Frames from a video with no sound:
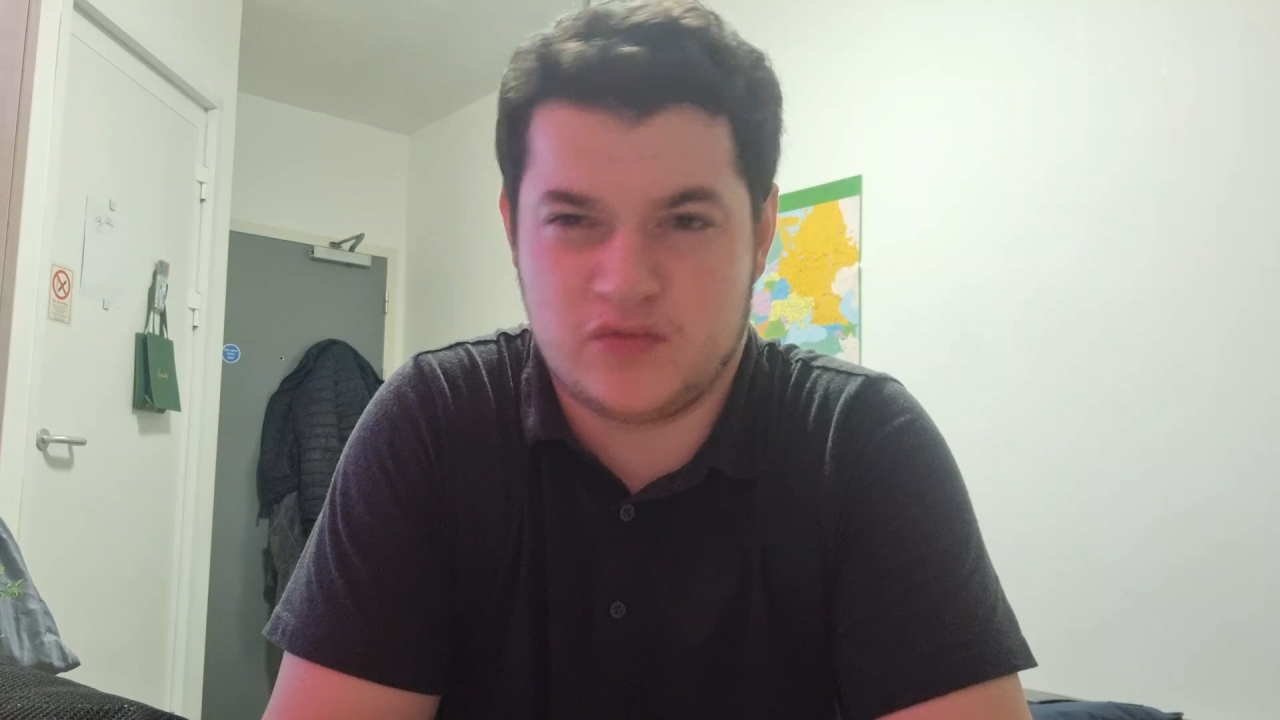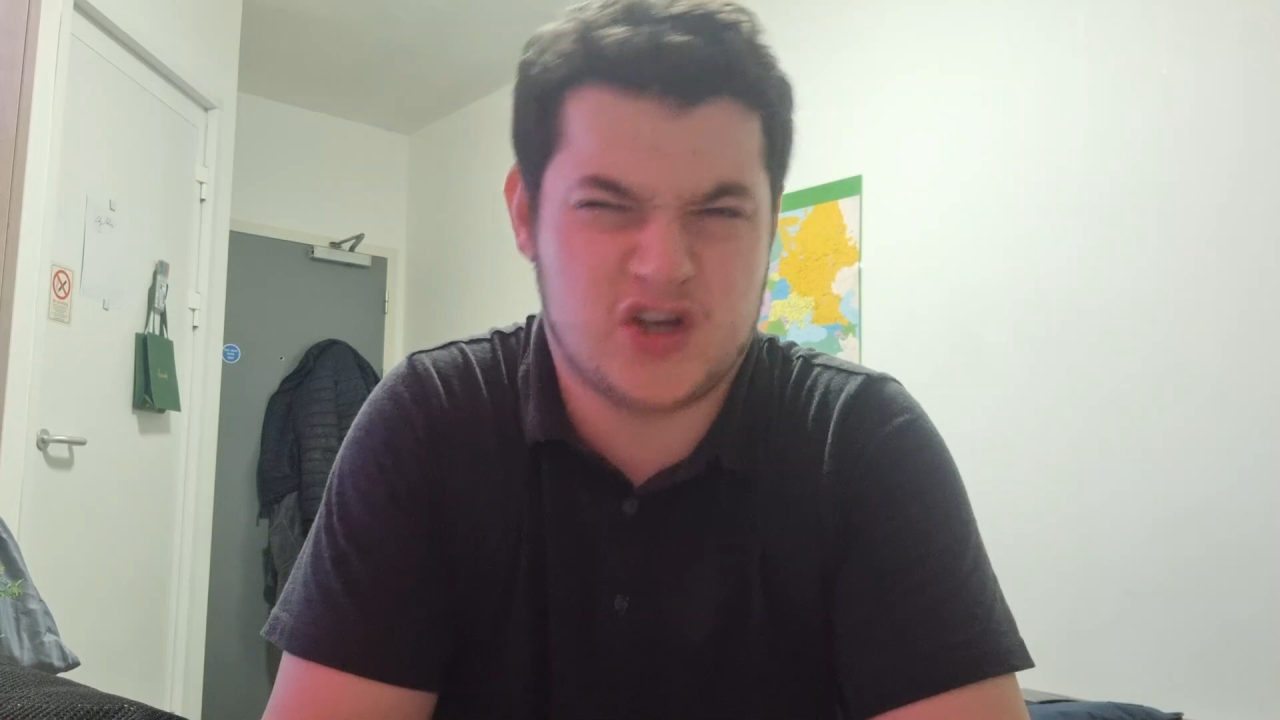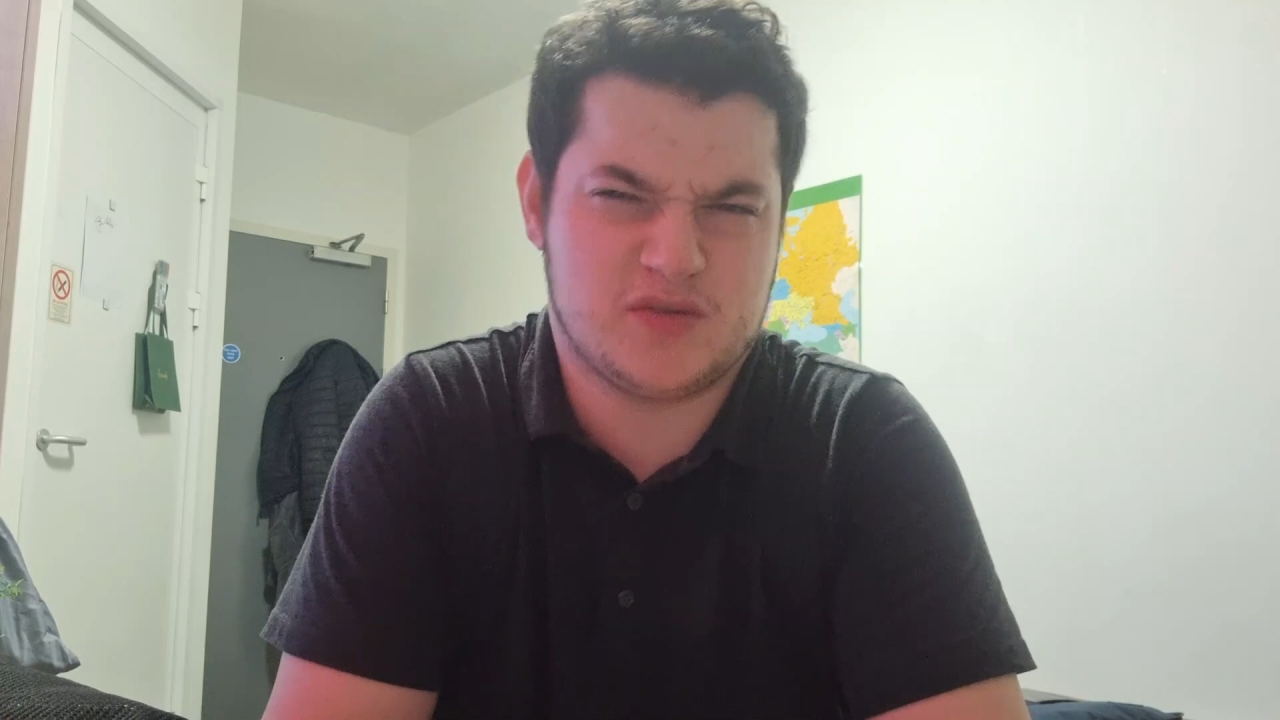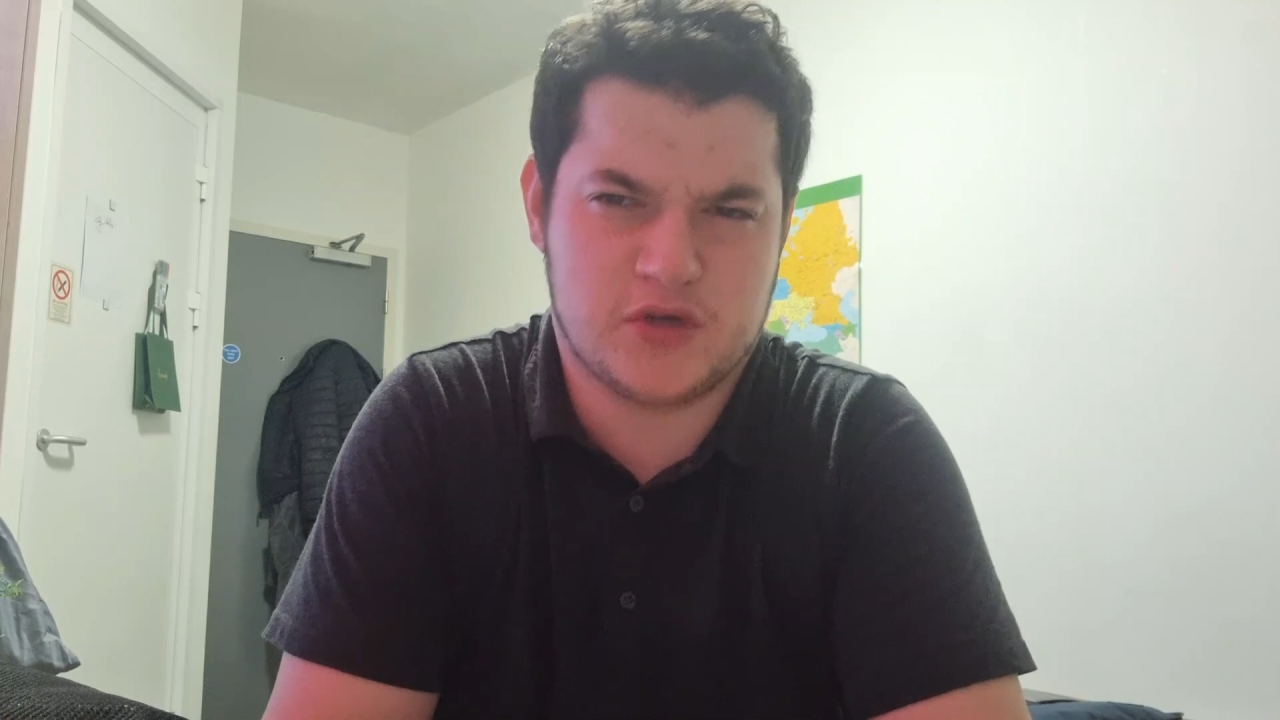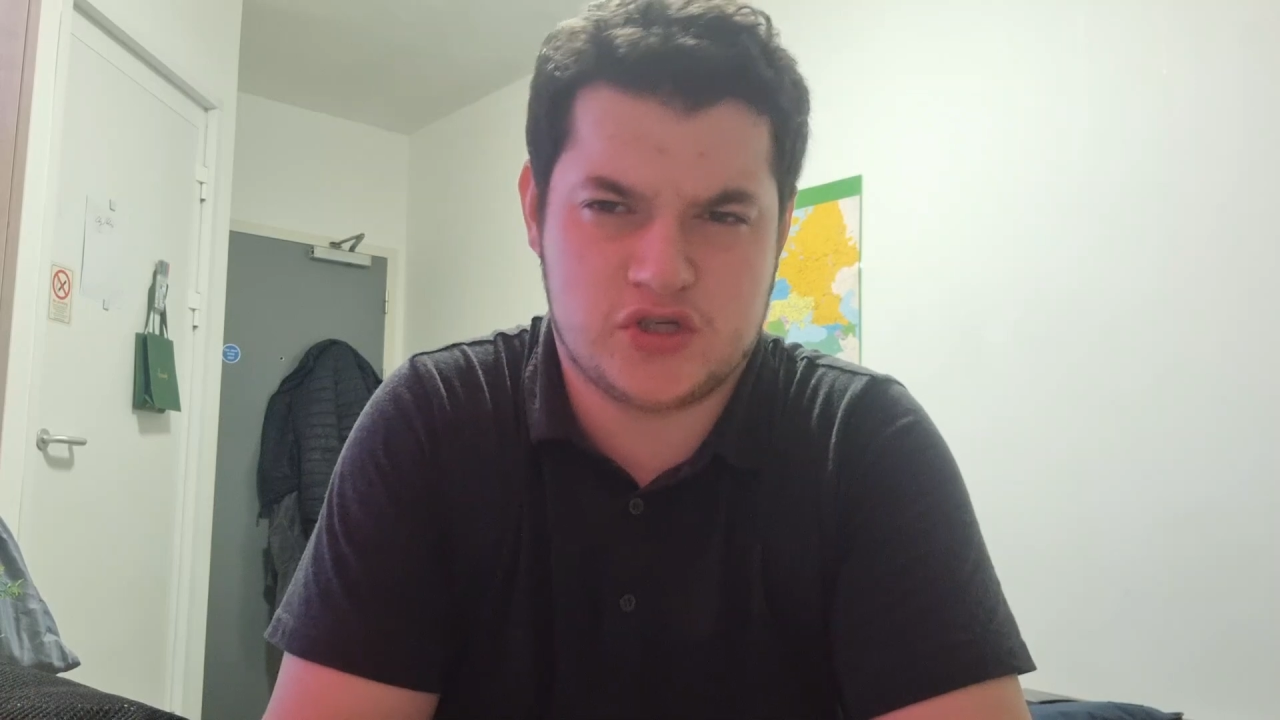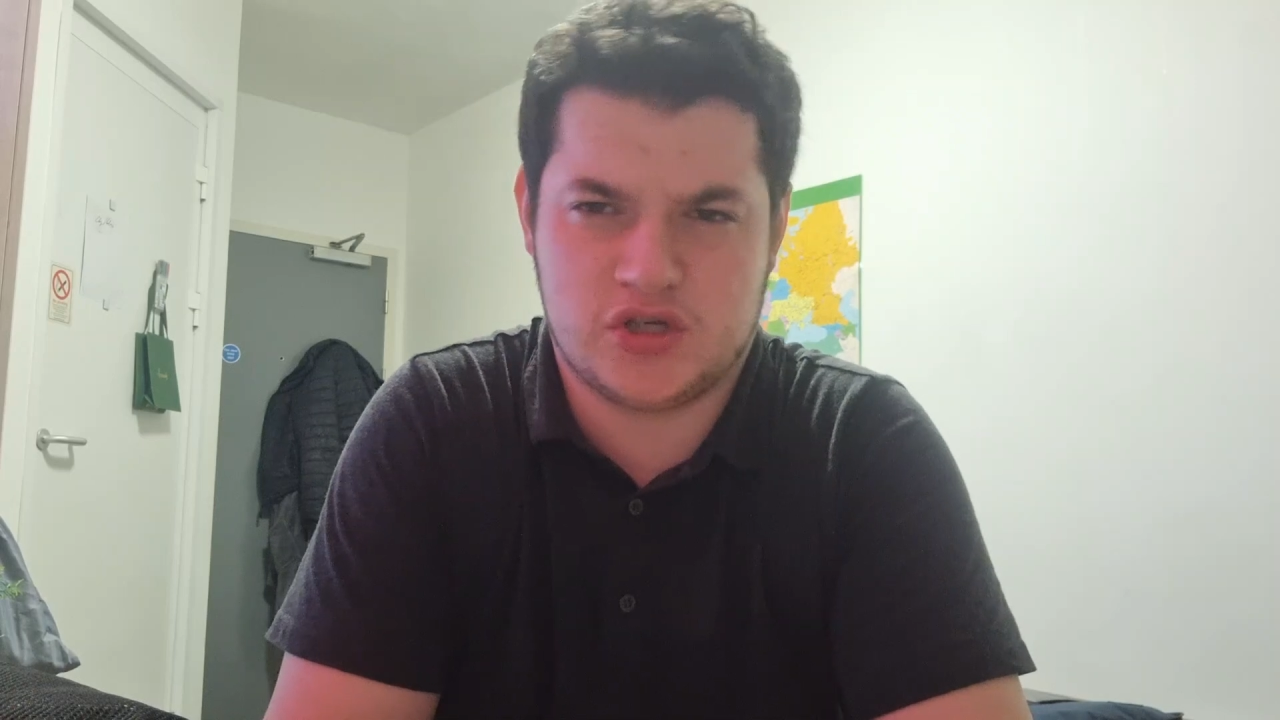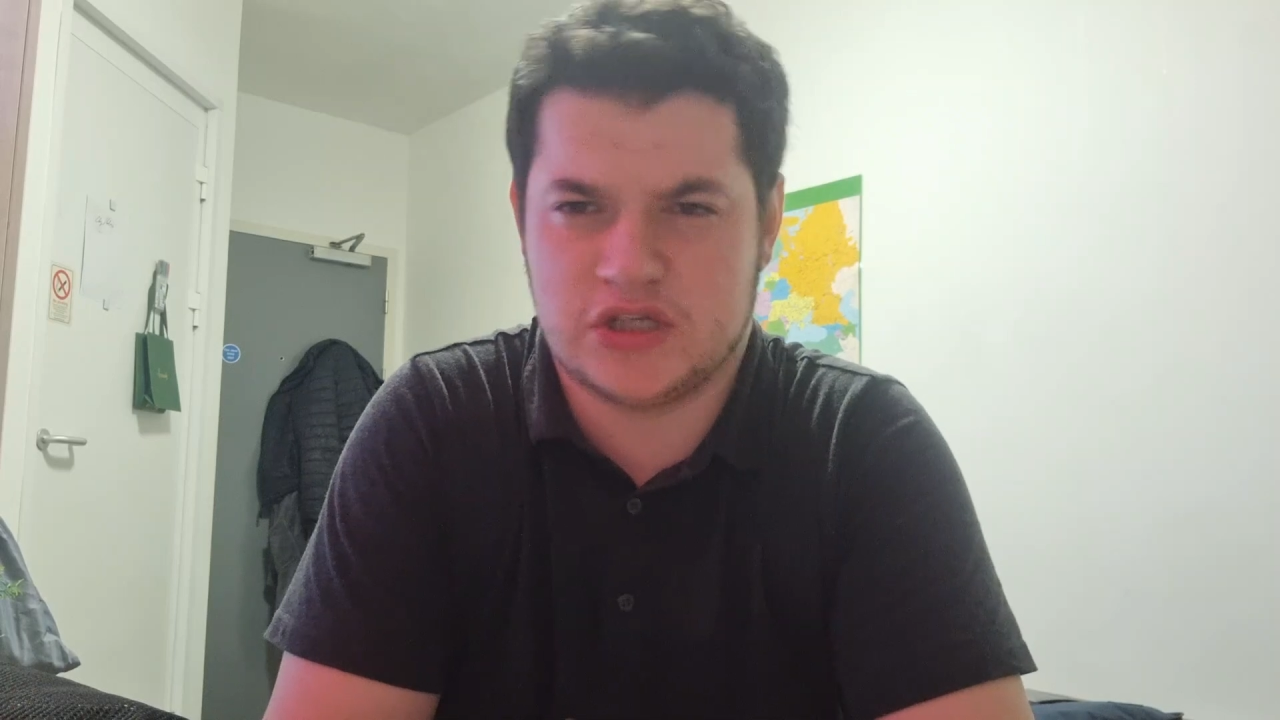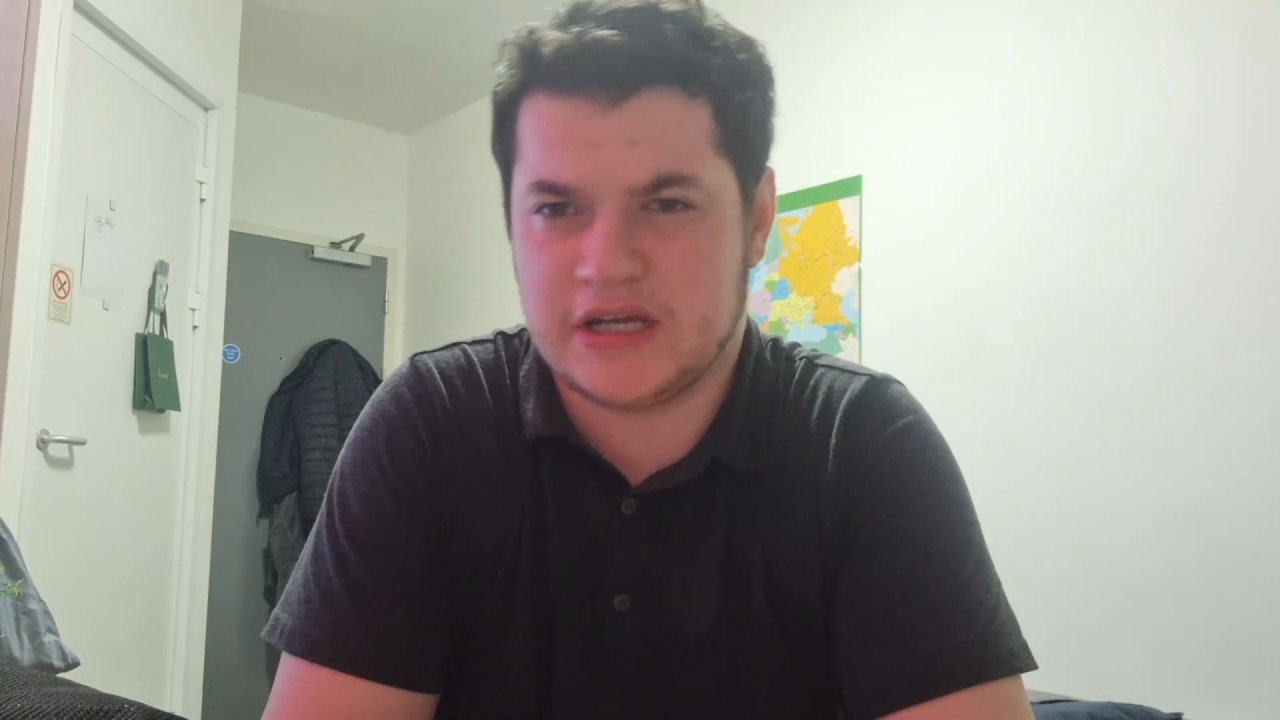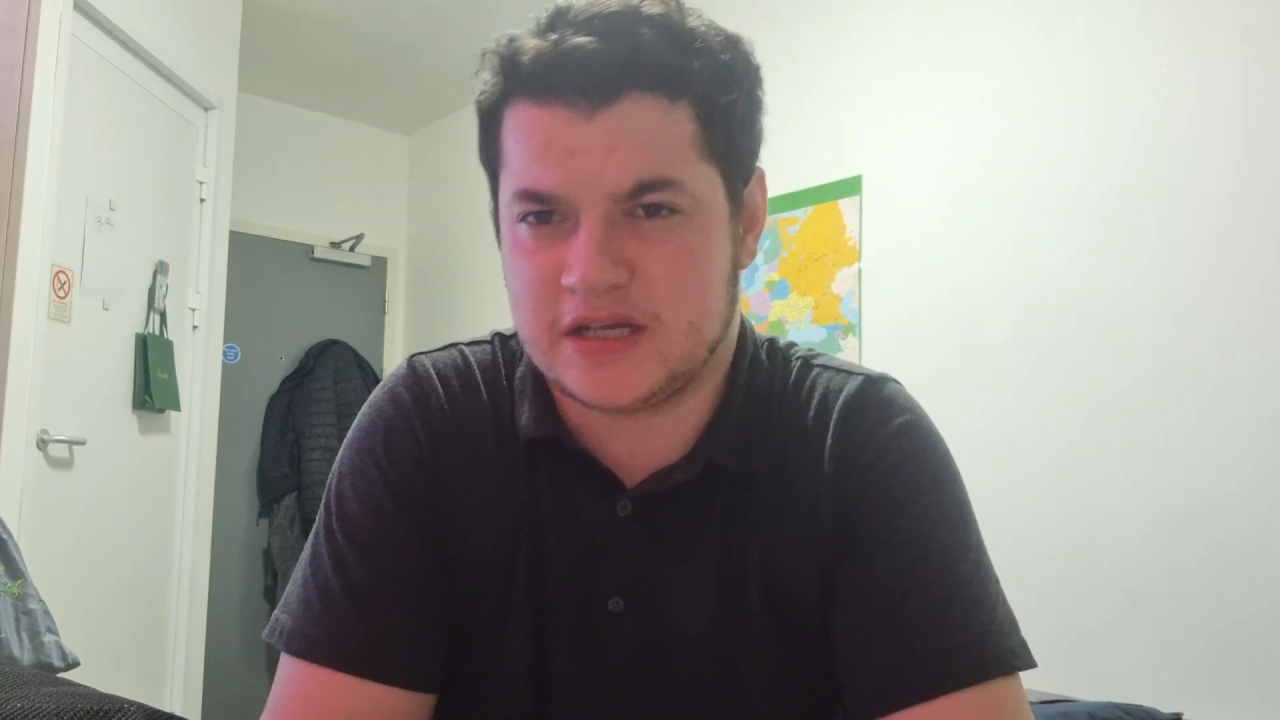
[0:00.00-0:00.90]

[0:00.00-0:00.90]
Not so much Just Eat,